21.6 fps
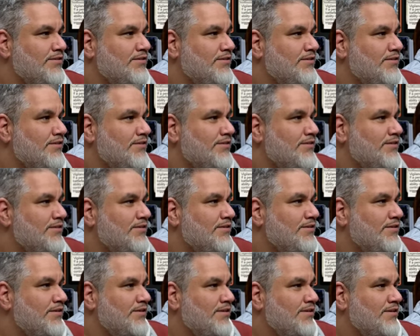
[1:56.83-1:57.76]
E T B
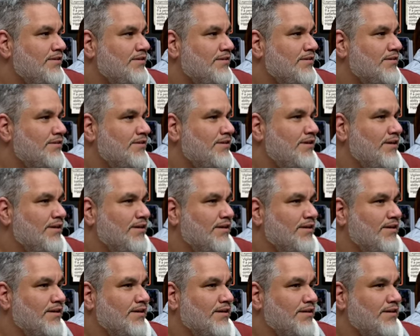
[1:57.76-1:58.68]
stuffies,
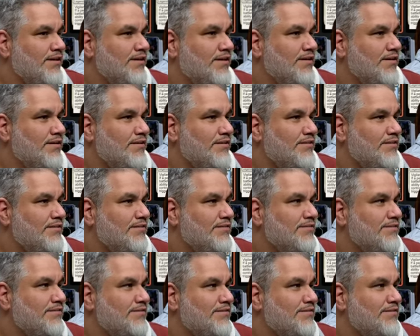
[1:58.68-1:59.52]
stuffies.